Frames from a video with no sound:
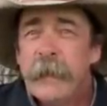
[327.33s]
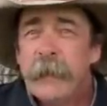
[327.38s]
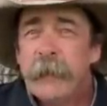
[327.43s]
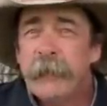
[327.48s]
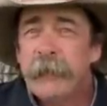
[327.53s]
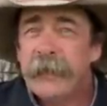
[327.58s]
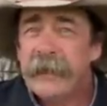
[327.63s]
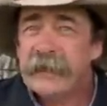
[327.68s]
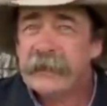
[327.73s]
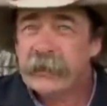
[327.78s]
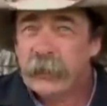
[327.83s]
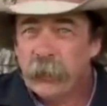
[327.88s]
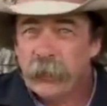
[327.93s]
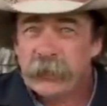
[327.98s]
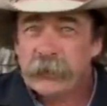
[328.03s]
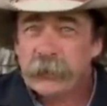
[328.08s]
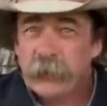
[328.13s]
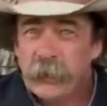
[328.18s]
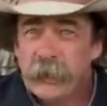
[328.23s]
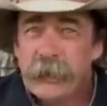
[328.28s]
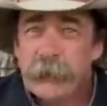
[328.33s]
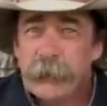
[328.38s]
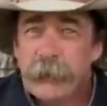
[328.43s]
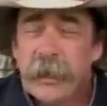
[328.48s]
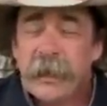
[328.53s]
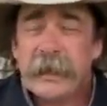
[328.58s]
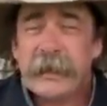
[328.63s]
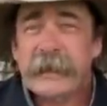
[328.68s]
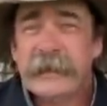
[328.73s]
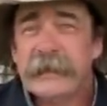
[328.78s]
But his horse wasn't
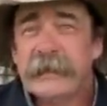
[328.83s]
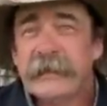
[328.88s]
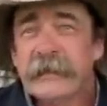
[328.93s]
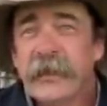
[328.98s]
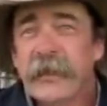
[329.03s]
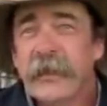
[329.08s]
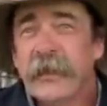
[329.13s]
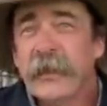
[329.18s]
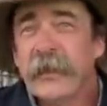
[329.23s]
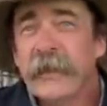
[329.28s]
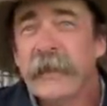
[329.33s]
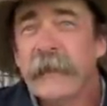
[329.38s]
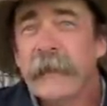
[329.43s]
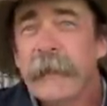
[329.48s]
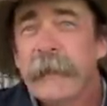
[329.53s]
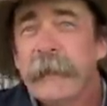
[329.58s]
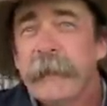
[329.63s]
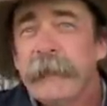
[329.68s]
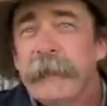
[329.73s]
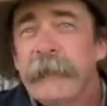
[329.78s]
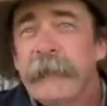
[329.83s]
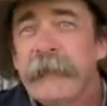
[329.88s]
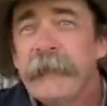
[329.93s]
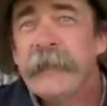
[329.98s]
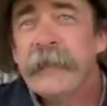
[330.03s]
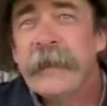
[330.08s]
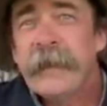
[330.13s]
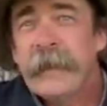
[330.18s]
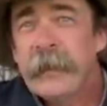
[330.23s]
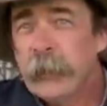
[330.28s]
bucking as hard.
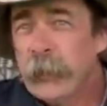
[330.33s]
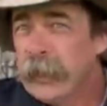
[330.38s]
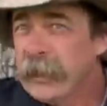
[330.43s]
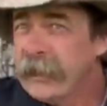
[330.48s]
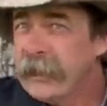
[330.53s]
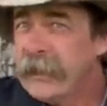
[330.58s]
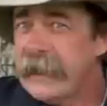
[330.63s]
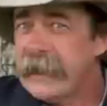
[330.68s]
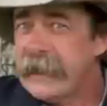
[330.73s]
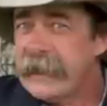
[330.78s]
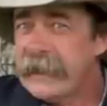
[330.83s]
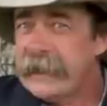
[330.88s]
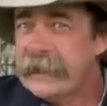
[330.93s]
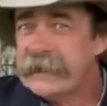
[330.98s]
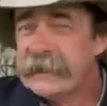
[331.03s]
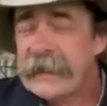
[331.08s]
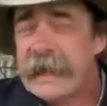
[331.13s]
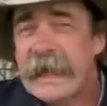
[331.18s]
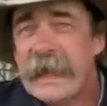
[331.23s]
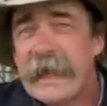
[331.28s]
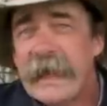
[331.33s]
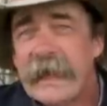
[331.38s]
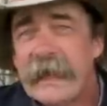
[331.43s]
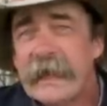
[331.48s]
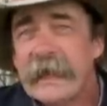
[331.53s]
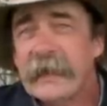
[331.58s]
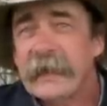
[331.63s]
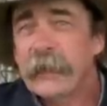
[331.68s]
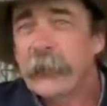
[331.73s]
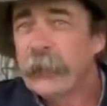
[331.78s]
Wasn't kicking as high.
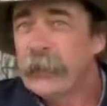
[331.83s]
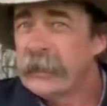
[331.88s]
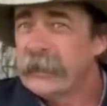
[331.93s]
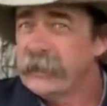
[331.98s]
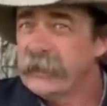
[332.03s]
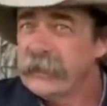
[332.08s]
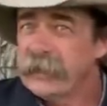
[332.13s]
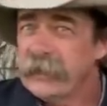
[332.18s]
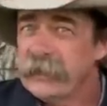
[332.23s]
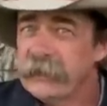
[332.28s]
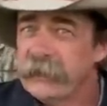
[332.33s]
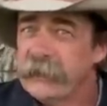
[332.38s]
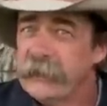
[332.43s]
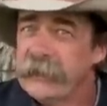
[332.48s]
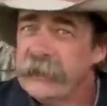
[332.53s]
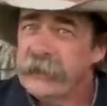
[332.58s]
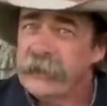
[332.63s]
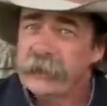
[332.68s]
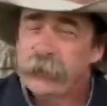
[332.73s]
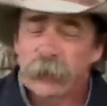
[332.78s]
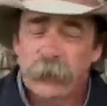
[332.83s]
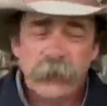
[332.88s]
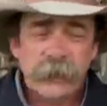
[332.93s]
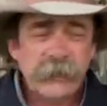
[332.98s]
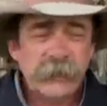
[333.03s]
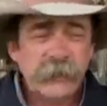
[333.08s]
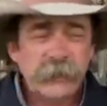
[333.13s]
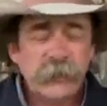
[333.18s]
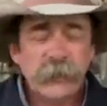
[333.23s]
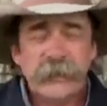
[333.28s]
Wasn't sunfishing.
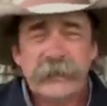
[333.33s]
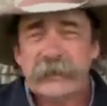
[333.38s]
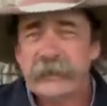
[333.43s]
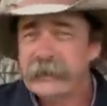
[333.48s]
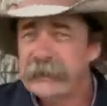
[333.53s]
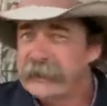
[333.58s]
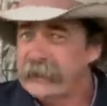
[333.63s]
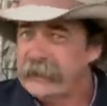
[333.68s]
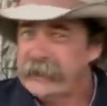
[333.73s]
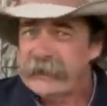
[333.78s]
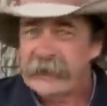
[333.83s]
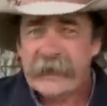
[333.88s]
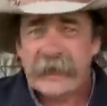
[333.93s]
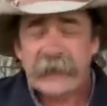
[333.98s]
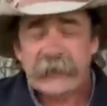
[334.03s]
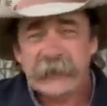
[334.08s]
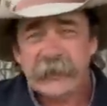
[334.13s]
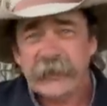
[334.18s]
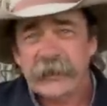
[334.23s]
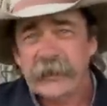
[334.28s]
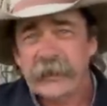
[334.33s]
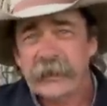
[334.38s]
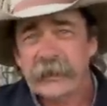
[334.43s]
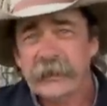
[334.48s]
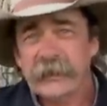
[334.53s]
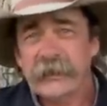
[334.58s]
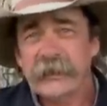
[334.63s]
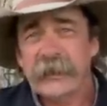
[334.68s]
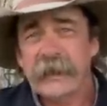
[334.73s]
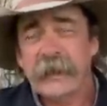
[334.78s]
Wasn't twisting. Didn't have a stutter
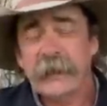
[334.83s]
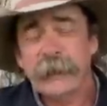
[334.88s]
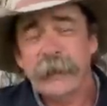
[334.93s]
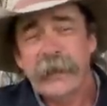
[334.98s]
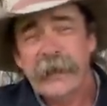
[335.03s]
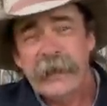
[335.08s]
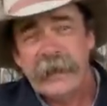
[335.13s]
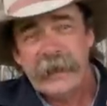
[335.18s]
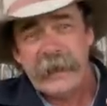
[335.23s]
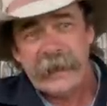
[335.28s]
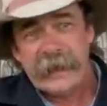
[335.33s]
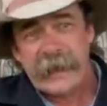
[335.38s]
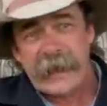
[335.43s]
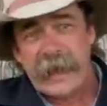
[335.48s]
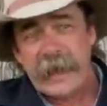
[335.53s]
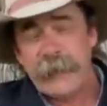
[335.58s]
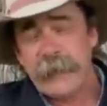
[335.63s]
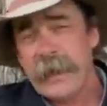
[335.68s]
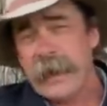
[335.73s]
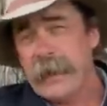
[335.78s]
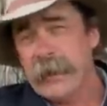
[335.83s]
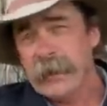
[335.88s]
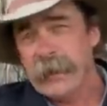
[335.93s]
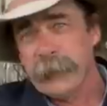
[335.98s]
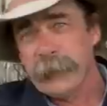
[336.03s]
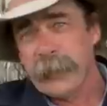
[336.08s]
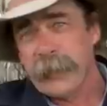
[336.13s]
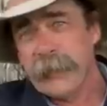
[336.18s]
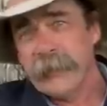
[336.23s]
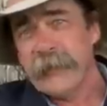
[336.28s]
step. He came out in
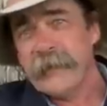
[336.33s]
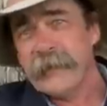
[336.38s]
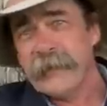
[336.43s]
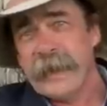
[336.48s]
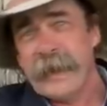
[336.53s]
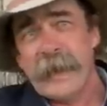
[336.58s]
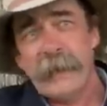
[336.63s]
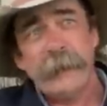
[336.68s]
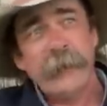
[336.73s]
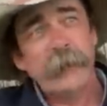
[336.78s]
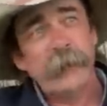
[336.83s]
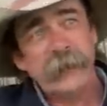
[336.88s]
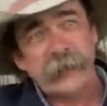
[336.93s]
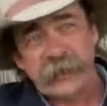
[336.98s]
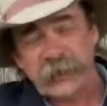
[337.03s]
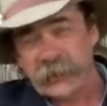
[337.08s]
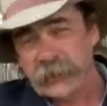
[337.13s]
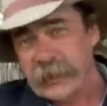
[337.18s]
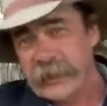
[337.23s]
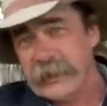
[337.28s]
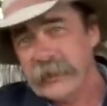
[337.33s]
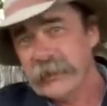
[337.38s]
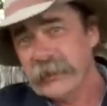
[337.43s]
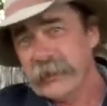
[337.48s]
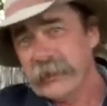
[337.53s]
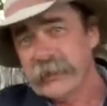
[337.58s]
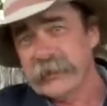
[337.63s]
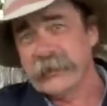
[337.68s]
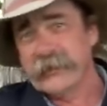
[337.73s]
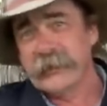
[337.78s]
perfect time and went straight
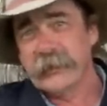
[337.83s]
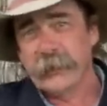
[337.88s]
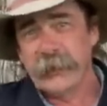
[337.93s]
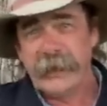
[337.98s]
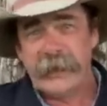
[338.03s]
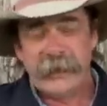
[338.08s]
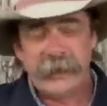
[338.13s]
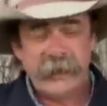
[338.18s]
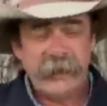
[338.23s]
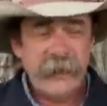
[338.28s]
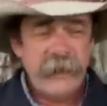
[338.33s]
across the arena.